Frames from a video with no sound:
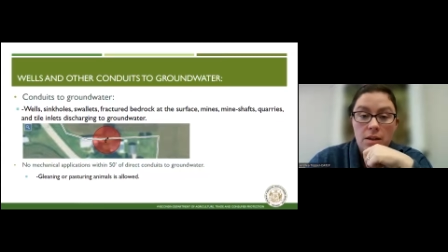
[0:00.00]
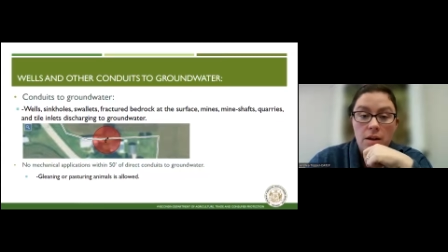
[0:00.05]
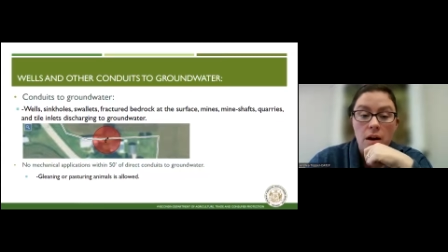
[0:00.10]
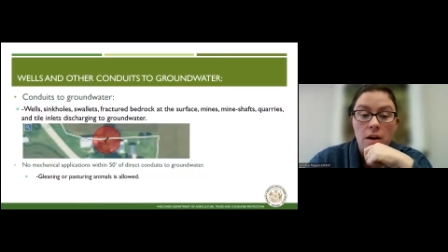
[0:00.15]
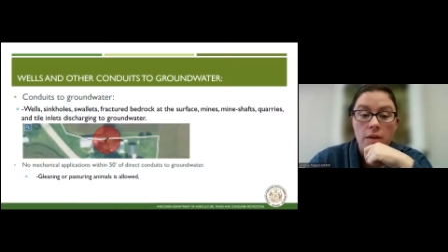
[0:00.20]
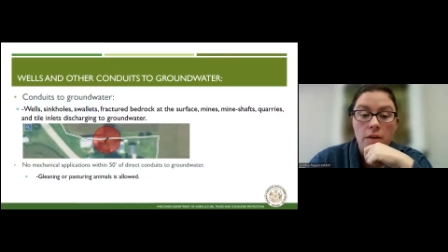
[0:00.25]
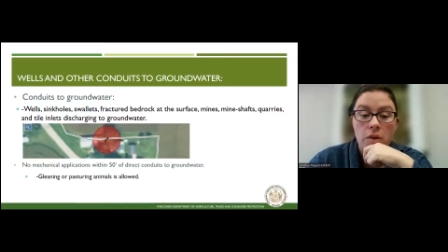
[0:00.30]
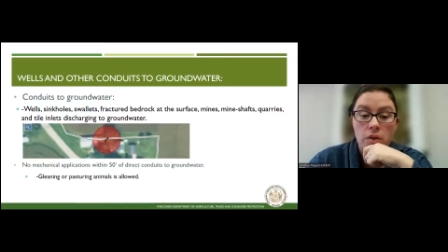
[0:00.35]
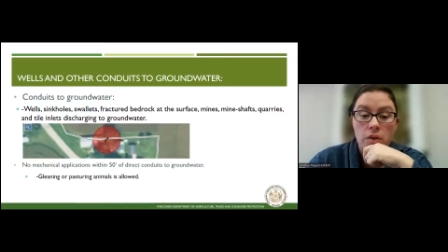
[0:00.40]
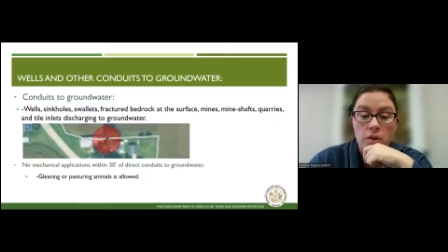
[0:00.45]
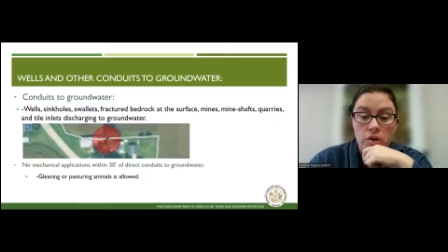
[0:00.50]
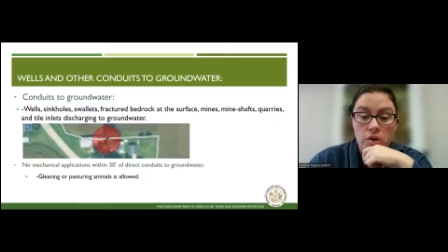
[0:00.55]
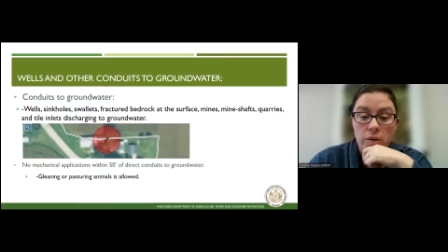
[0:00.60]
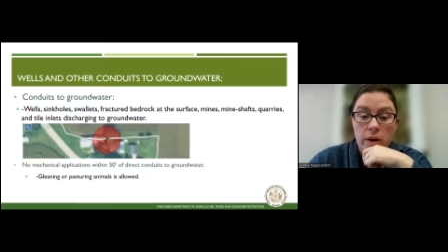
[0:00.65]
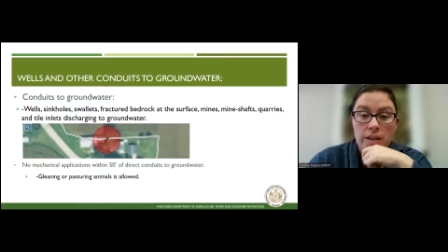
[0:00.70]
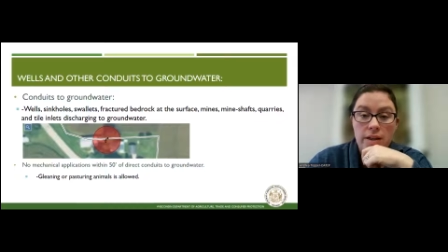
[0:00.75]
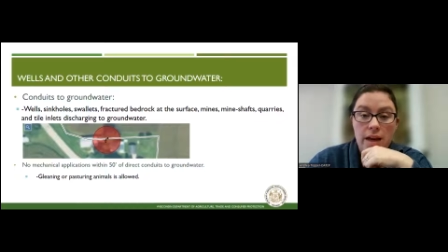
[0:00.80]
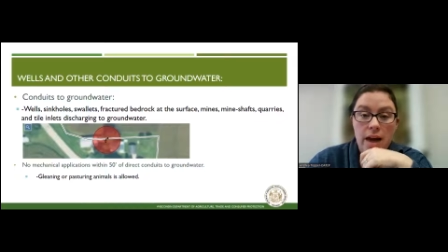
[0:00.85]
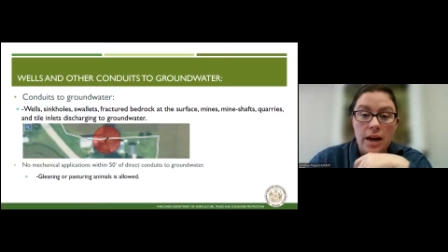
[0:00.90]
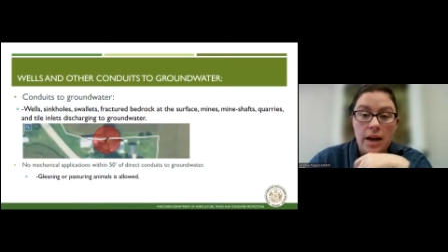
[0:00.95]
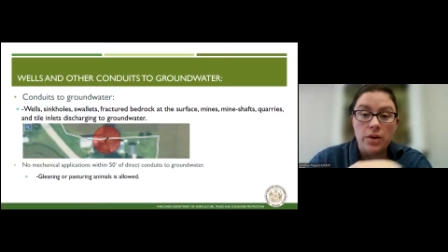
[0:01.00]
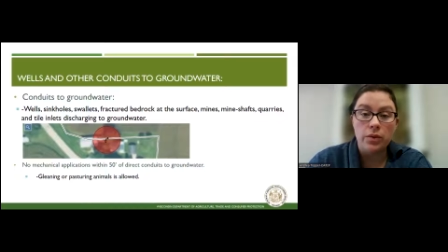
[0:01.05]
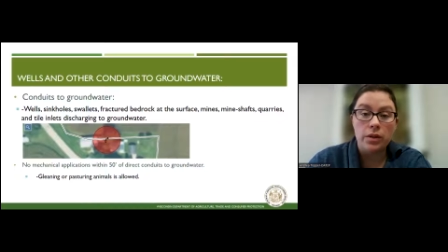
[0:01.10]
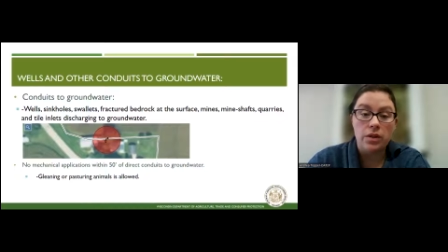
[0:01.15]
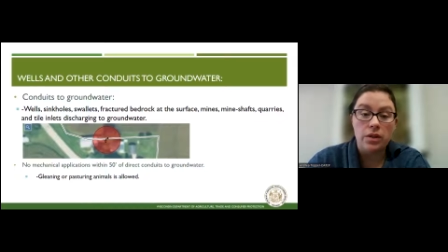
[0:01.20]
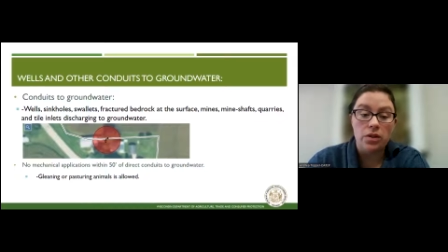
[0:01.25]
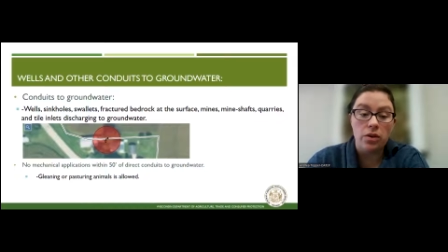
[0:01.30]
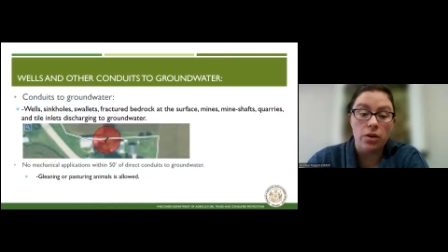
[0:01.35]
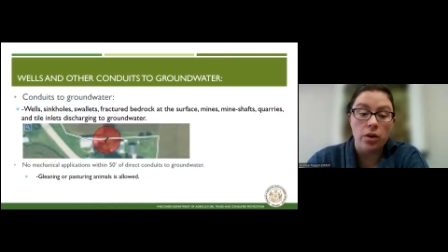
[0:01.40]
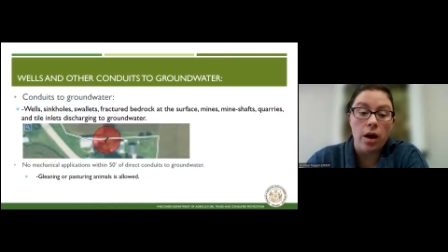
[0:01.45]
of those direct
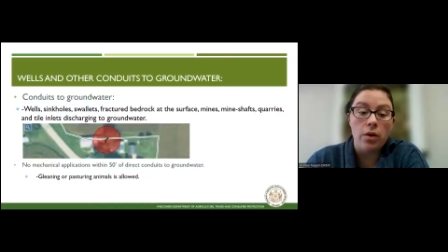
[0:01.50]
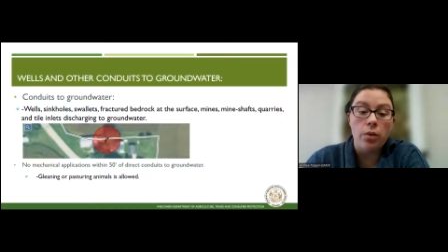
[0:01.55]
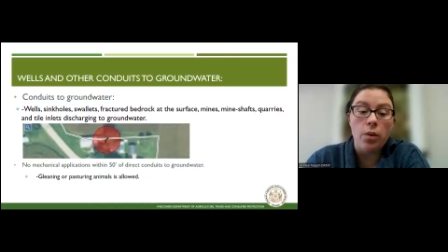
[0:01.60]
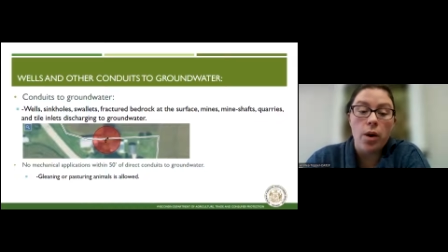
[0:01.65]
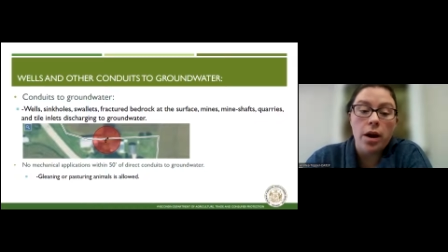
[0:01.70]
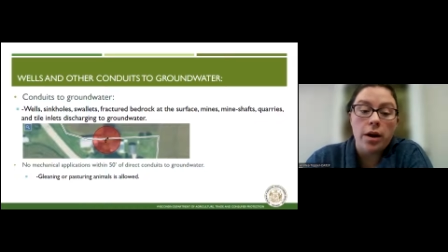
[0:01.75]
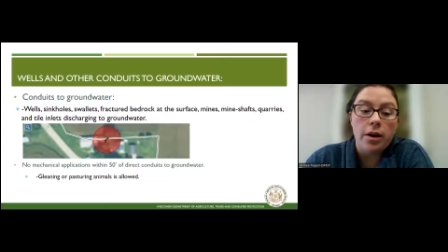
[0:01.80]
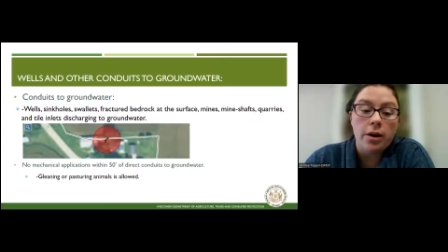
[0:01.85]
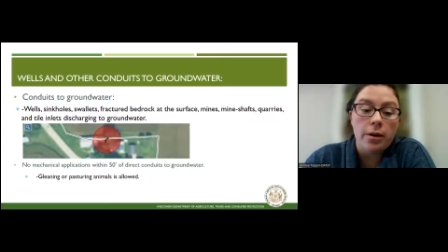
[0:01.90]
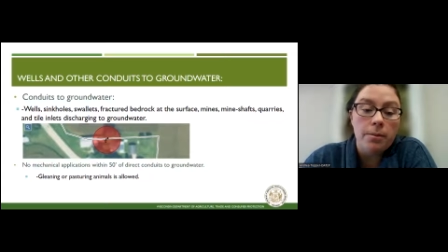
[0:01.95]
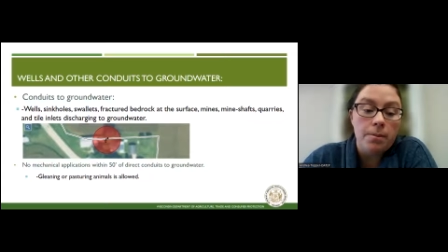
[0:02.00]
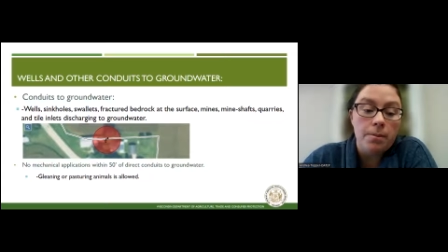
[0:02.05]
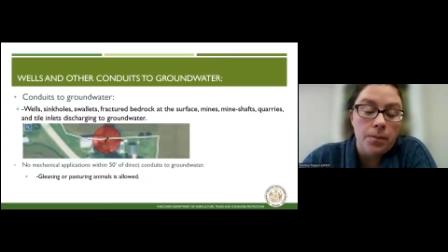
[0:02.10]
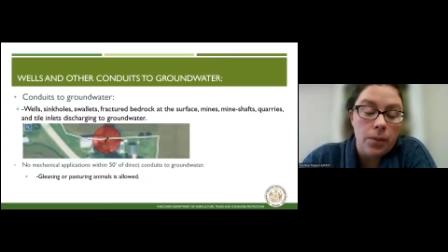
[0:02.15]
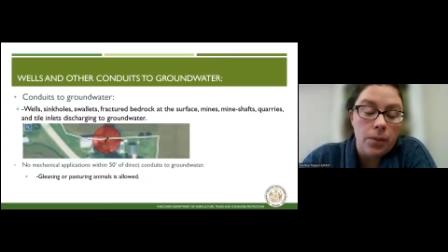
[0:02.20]
conduits to groundwater.